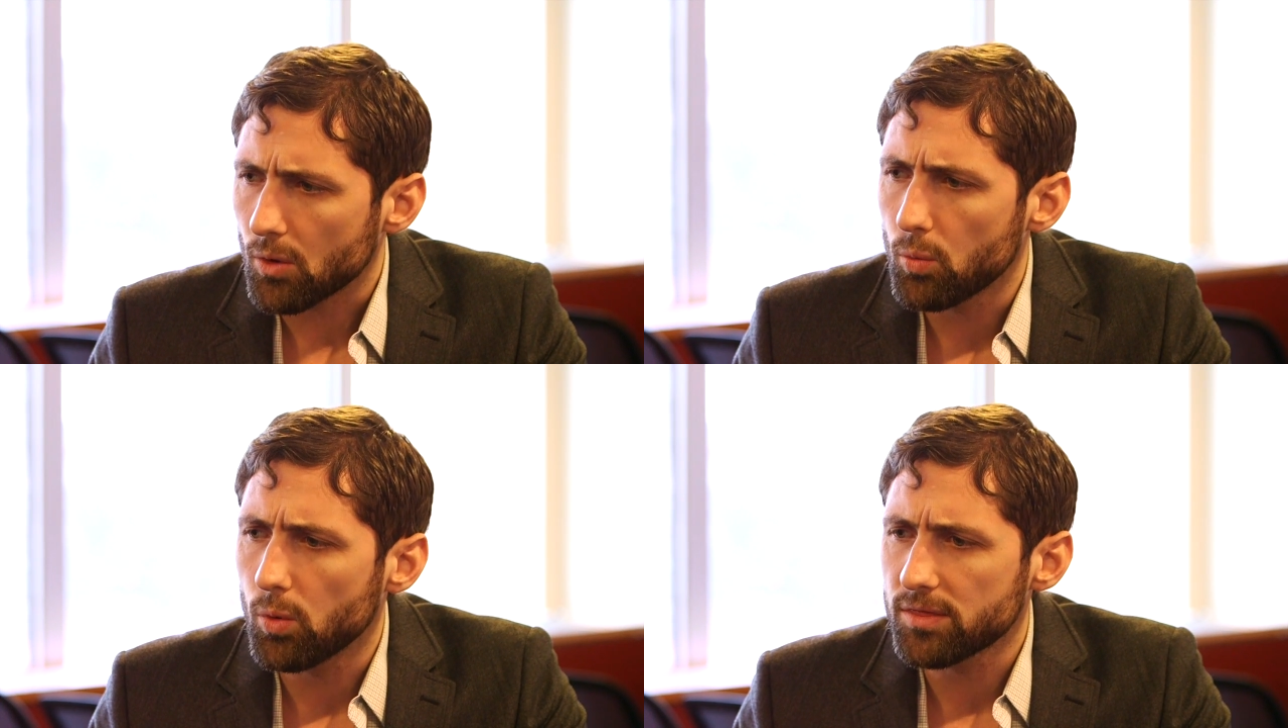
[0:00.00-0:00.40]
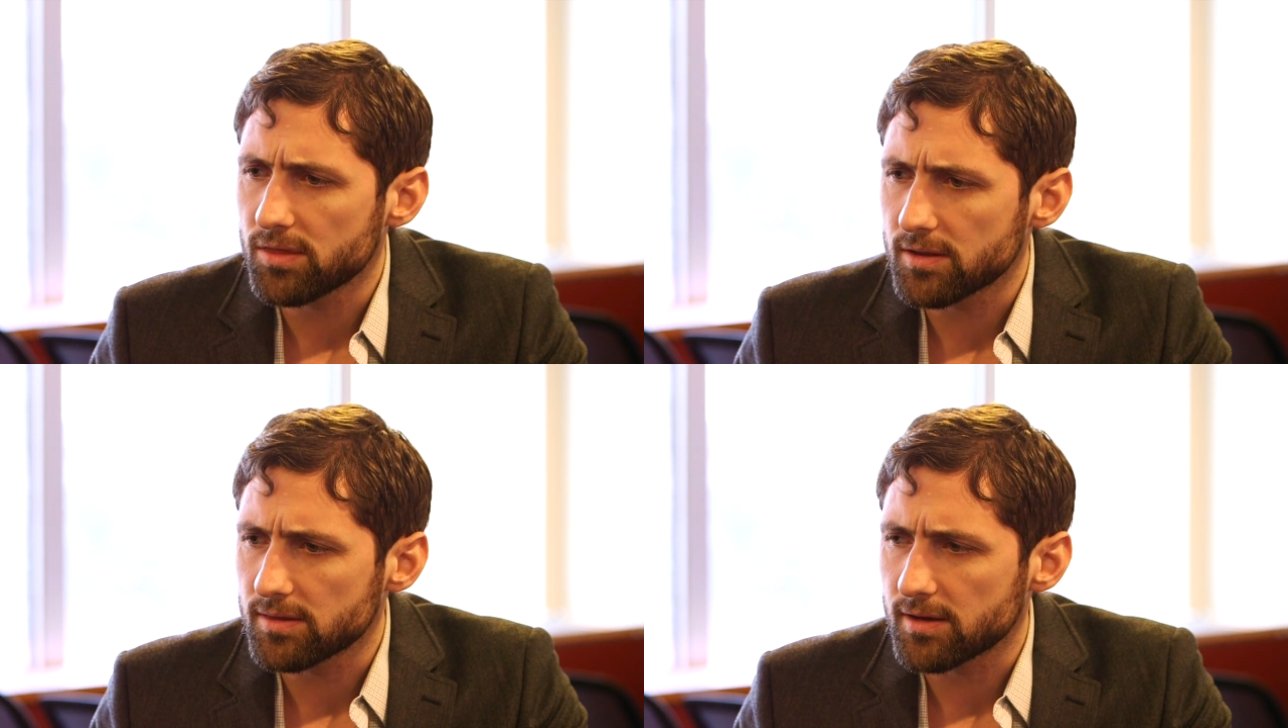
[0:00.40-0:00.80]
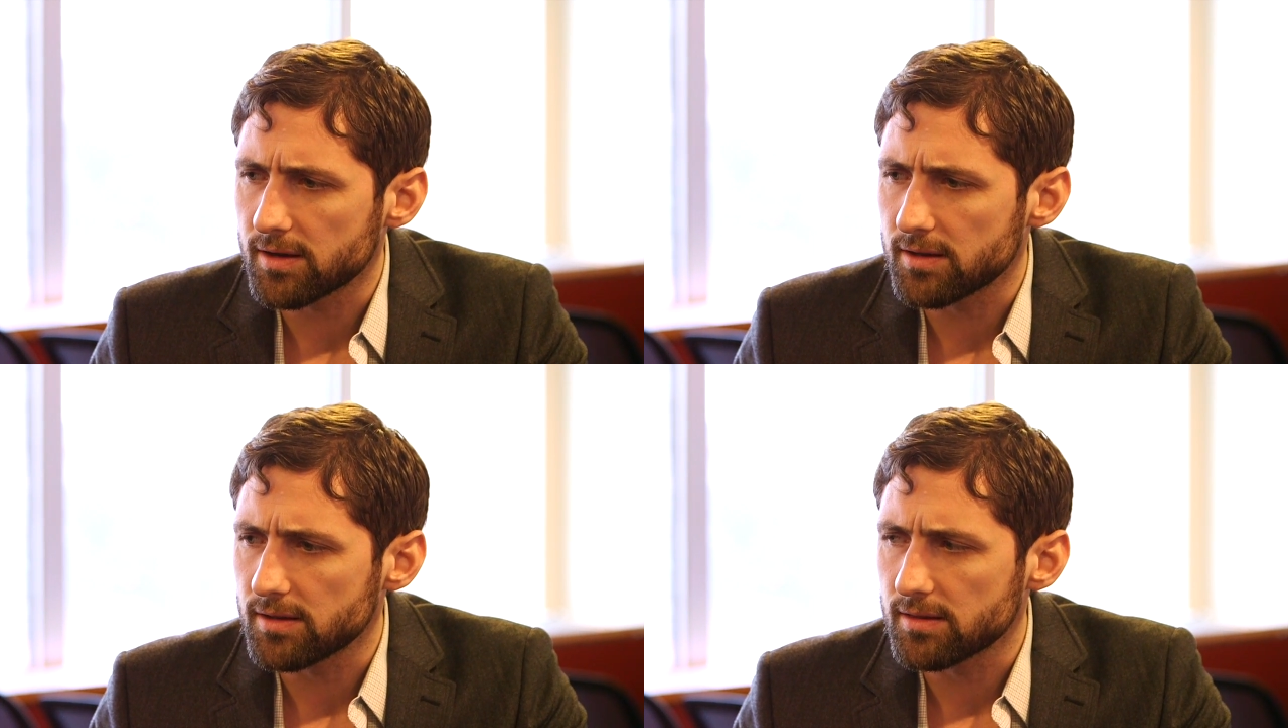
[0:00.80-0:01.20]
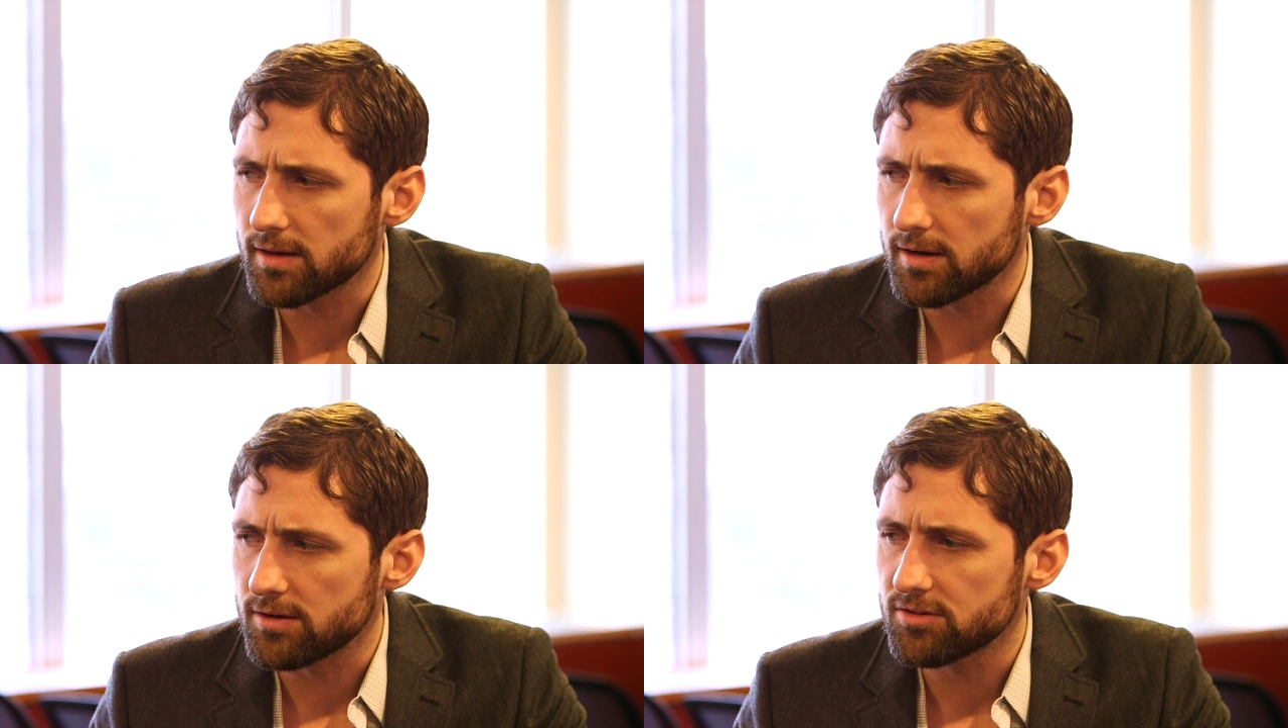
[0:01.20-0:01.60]
one thing that I,
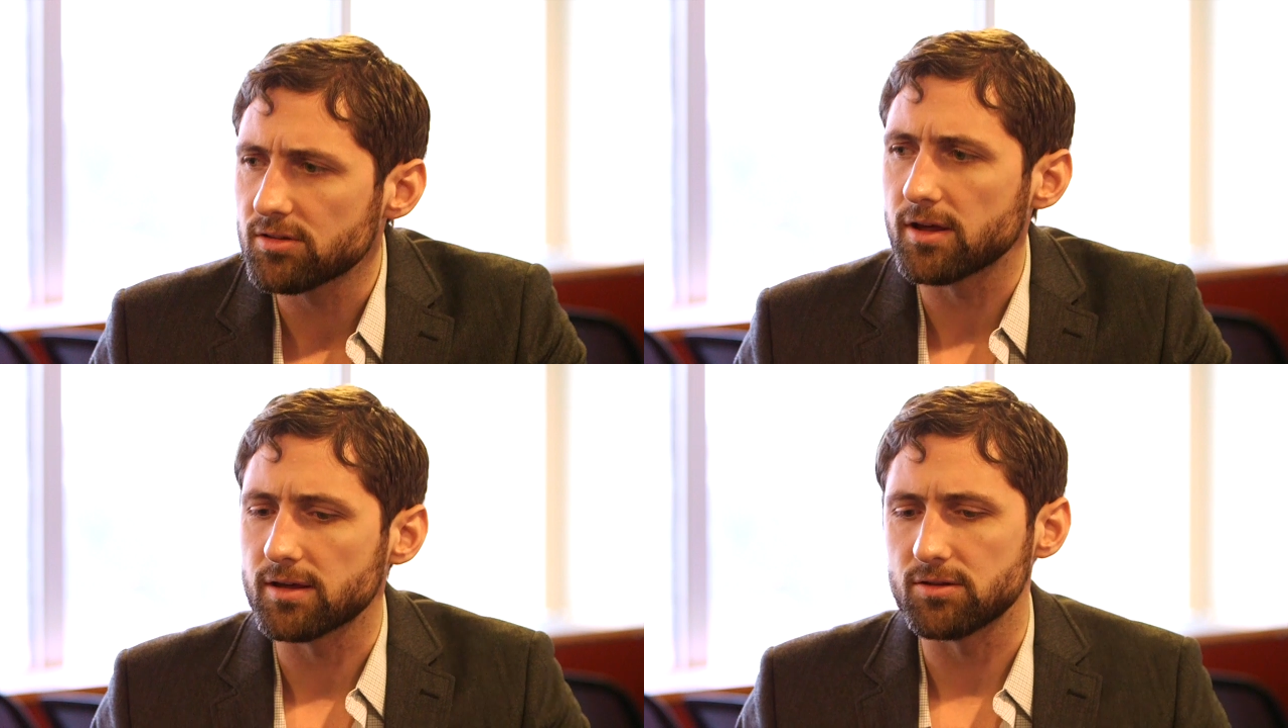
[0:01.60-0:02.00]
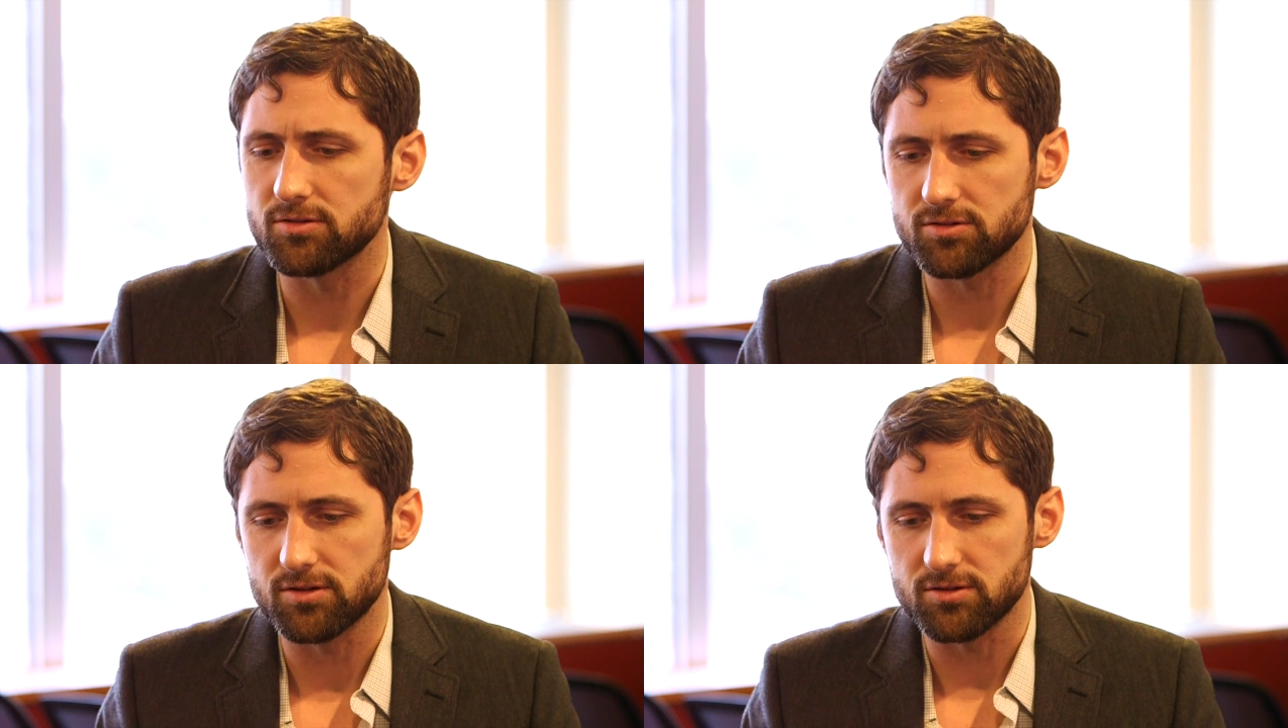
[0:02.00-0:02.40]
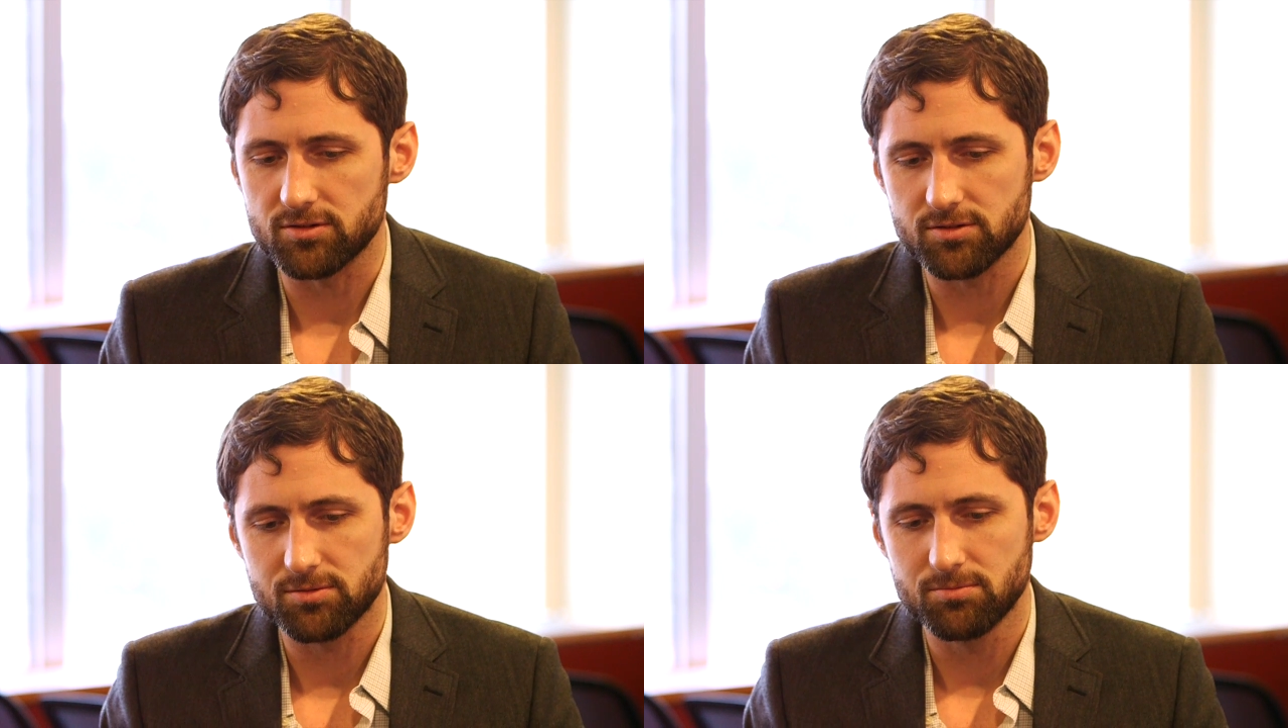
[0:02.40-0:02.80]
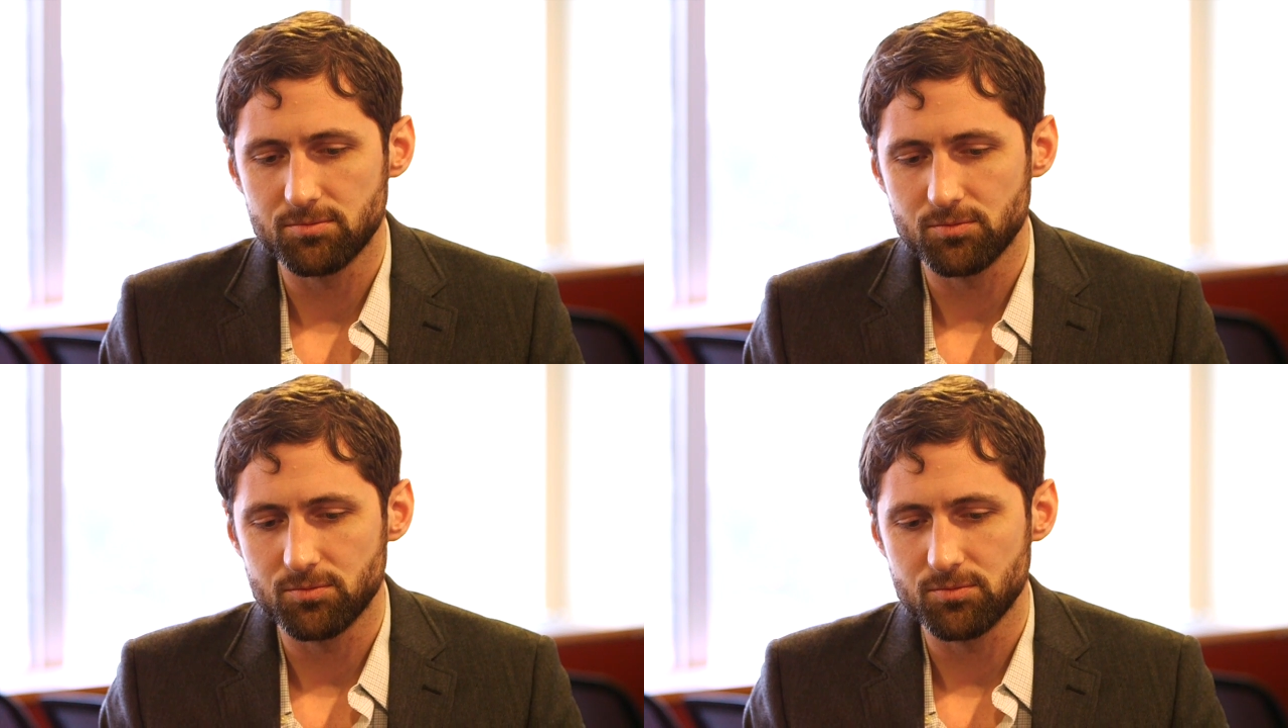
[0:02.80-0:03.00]
that I dislike is, is,